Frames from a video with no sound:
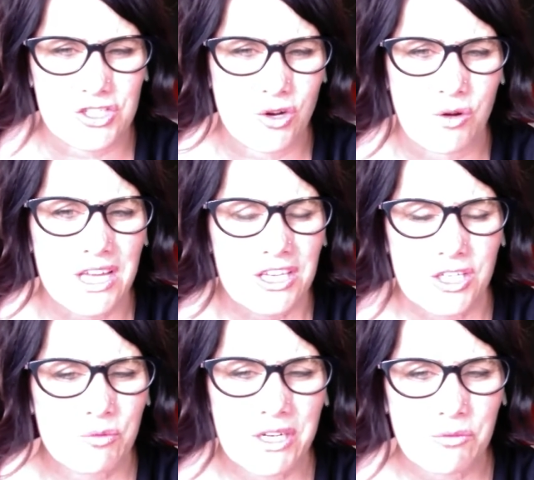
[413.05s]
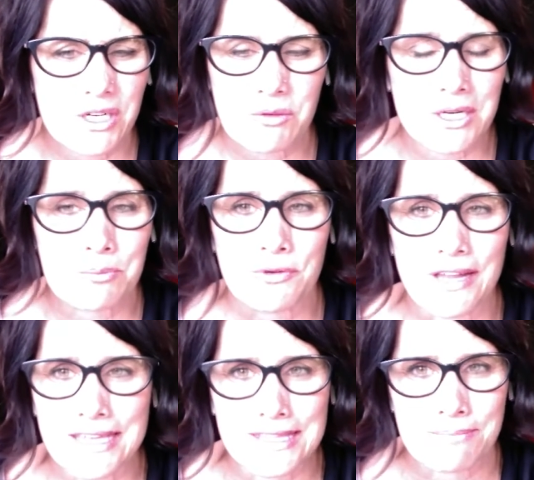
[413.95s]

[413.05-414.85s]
So we don't want to break